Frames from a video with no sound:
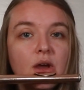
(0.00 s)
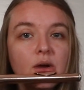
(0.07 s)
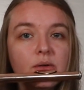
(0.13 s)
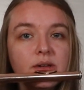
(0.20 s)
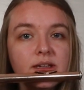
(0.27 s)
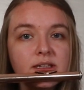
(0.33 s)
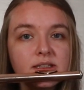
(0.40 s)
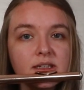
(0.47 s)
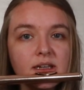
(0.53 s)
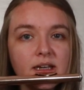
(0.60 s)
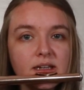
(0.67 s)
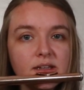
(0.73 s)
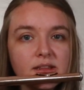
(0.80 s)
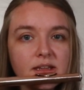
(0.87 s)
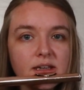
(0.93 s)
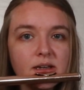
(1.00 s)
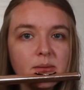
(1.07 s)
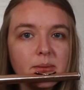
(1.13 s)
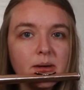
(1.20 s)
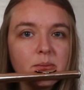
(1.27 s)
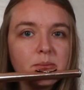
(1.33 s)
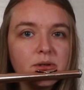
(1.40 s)
we need to kind of think
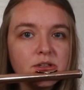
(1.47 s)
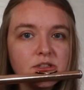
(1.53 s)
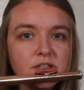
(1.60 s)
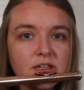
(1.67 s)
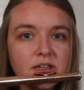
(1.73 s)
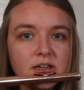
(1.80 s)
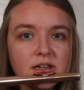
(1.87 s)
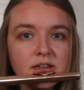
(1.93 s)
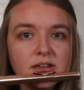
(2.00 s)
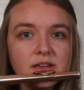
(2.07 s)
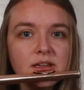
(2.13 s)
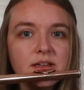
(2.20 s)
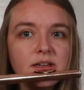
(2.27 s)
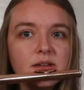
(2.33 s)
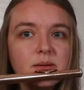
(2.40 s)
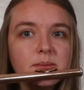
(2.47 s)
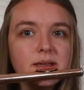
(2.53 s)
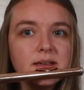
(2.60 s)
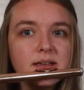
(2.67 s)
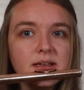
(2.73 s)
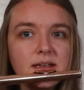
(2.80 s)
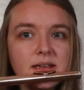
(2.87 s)
about pushing a little
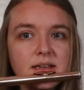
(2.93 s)
bit